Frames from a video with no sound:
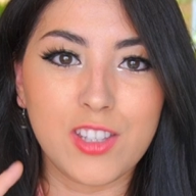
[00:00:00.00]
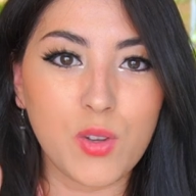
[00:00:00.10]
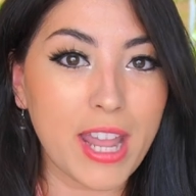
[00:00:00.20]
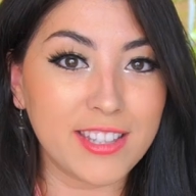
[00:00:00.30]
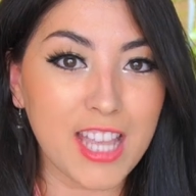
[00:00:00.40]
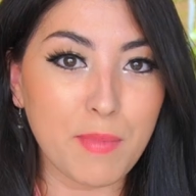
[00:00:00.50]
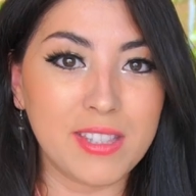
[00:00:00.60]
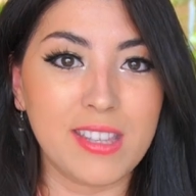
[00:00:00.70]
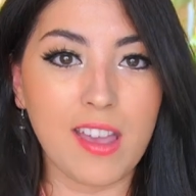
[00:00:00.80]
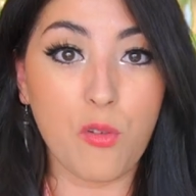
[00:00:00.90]
So next time
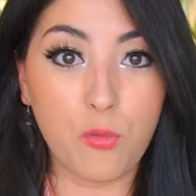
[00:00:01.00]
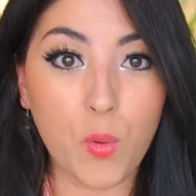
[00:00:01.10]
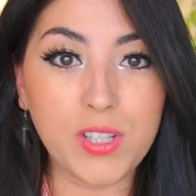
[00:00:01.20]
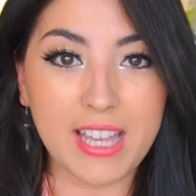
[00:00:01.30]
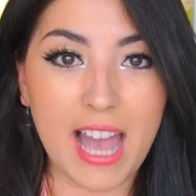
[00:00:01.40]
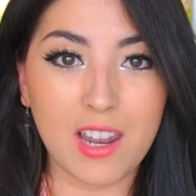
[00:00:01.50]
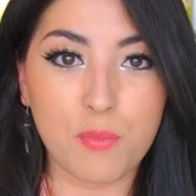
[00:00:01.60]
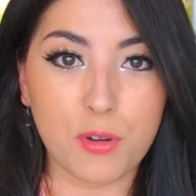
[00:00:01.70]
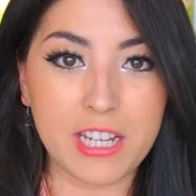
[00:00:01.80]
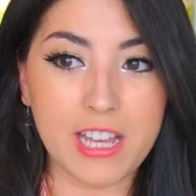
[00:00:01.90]
you see a
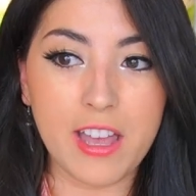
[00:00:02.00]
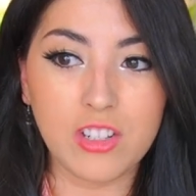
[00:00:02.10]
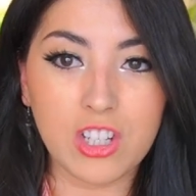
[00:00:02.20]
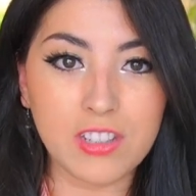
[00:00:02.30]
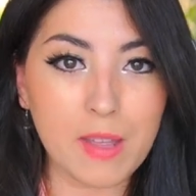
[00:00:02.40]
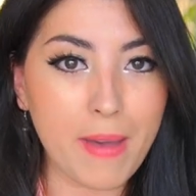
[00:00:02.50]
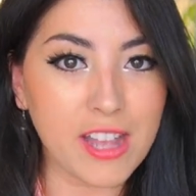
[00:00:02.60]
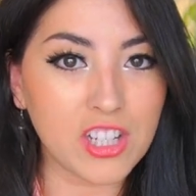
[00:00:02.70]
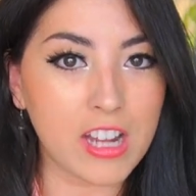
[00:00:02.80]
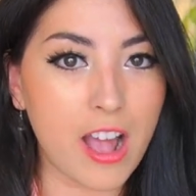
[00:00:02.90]
40-gallon breeder, just
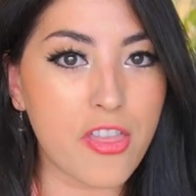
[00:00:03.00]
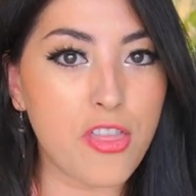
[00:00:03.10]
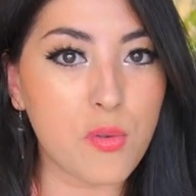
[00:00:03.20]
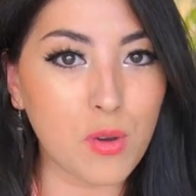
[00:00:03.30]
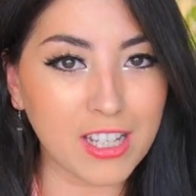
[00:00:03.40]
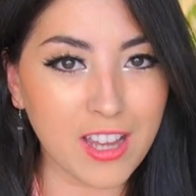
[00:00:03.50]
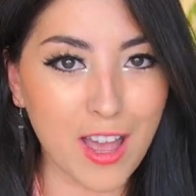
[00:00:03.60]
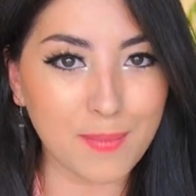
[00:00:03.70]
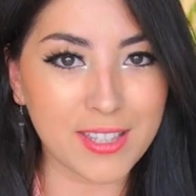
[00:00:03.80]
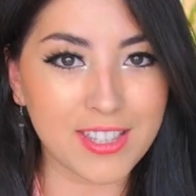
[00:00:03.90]
imagine that 3
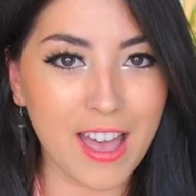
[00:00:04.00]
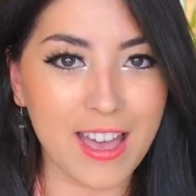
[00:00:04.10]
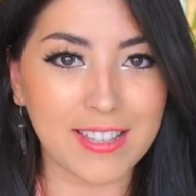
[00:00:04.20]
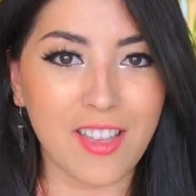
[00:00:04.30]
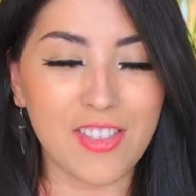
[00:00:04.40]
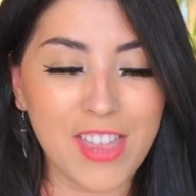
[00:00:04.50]
times the size.